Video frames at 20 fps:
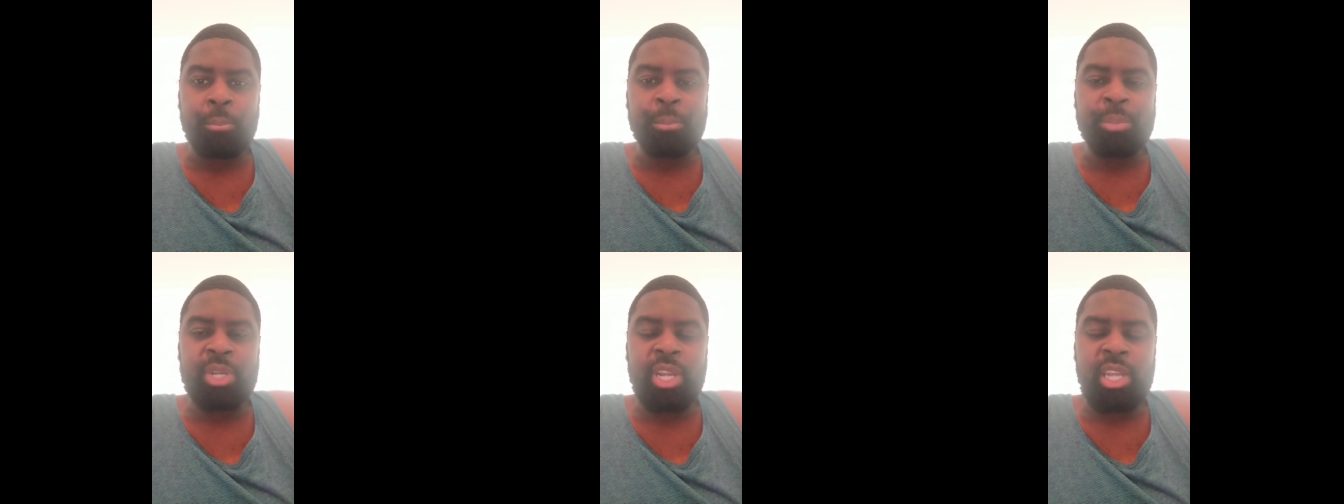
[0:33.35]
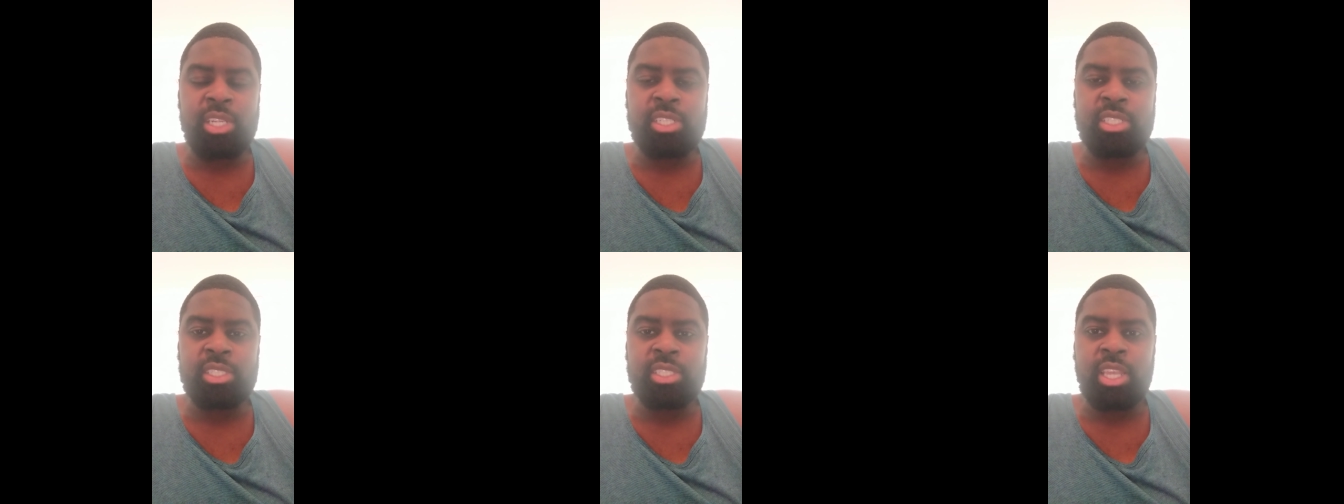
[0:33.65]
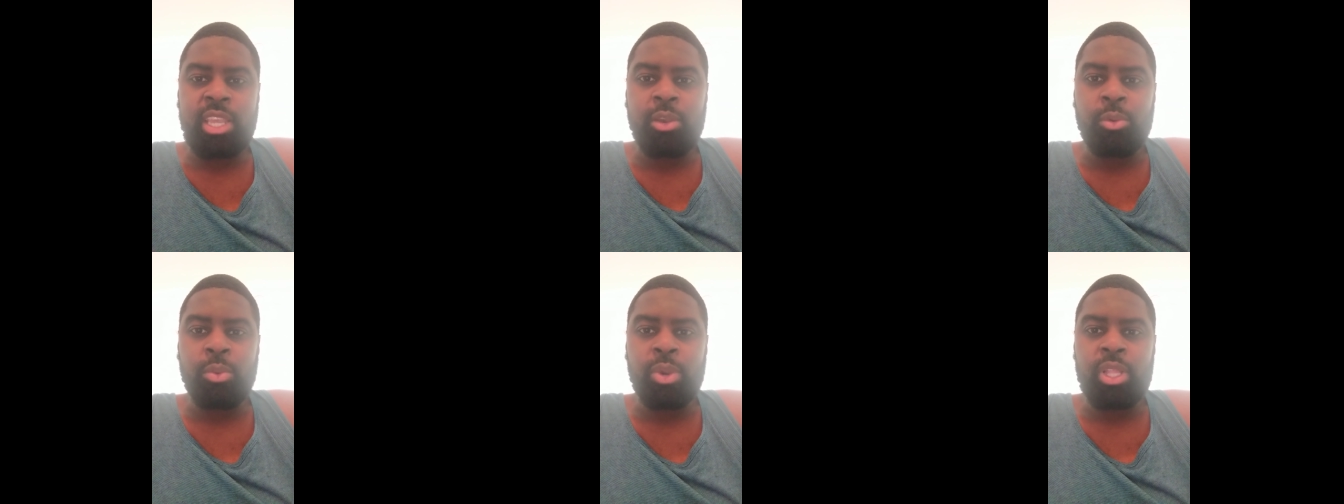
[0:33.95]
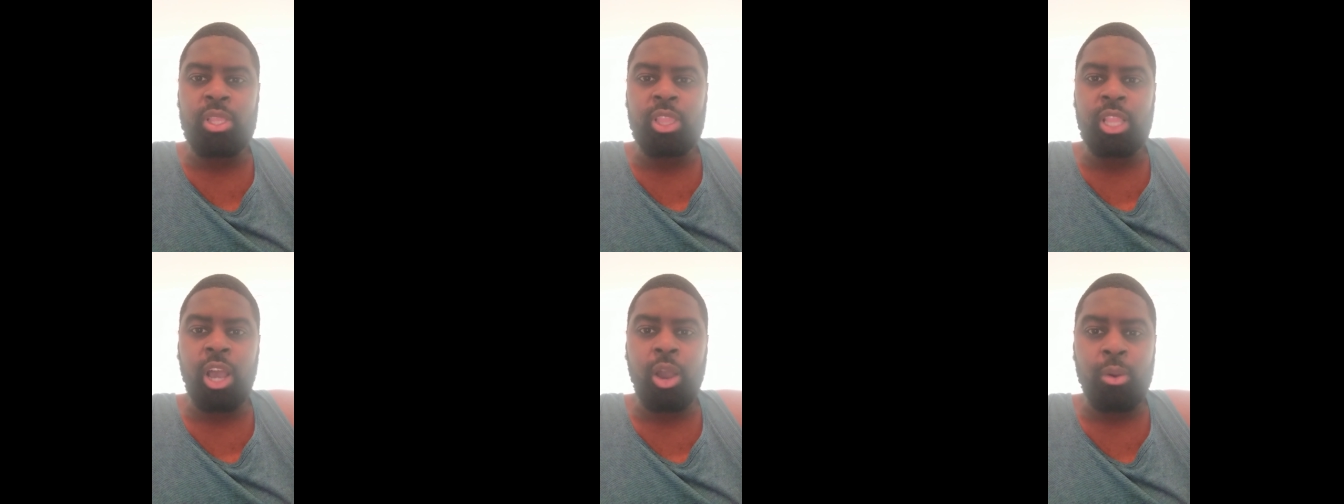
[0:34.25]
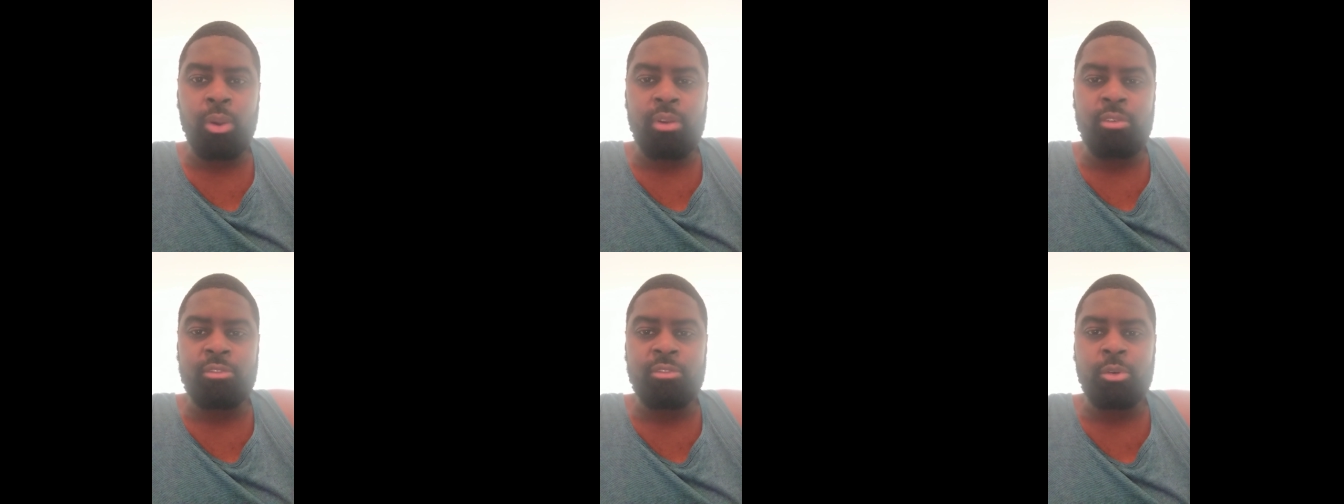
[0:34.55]
But I just think with
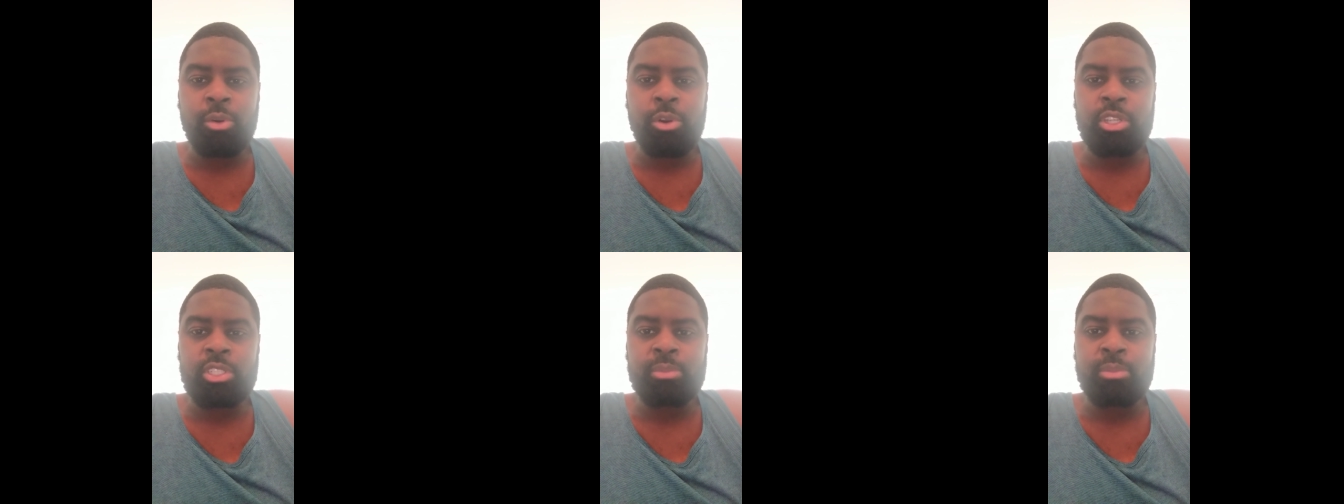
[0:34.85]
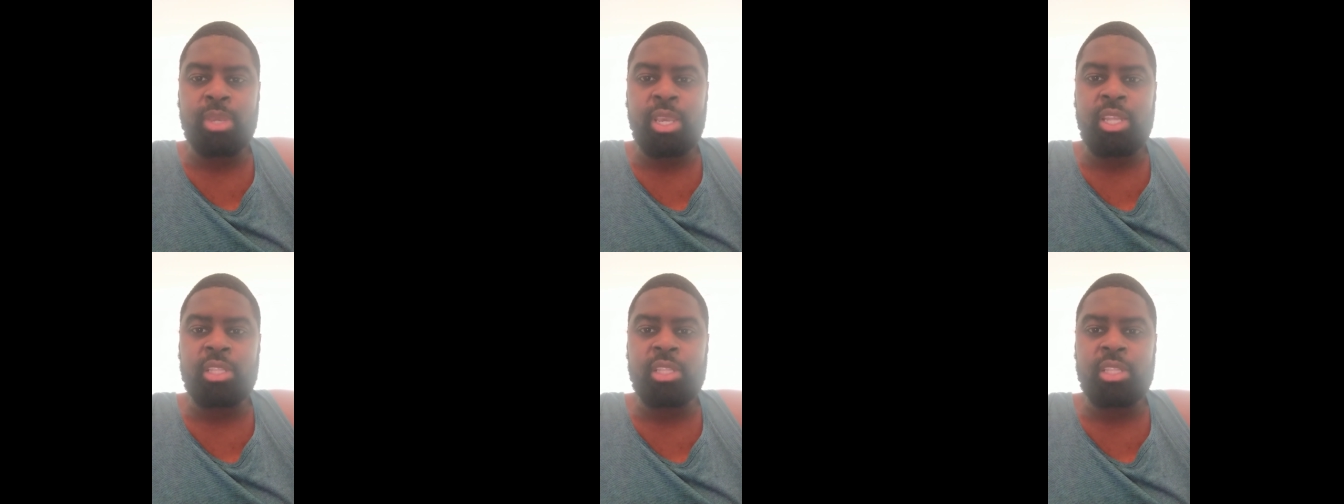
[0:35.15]
law enforcement,